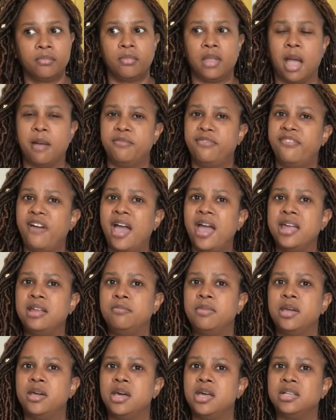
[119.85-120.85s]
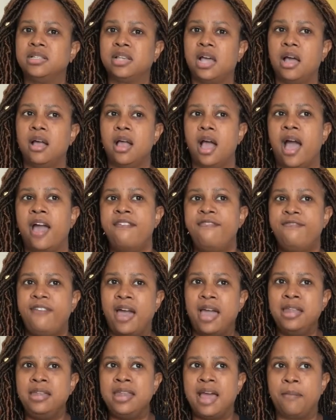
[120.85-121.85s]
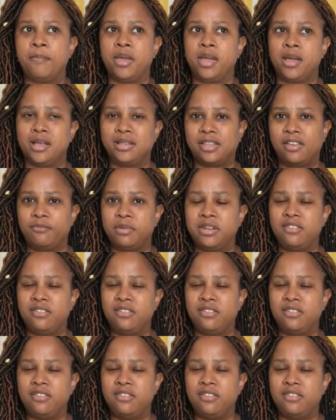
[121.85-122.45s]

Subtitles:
I'm fine, because I find that because I've been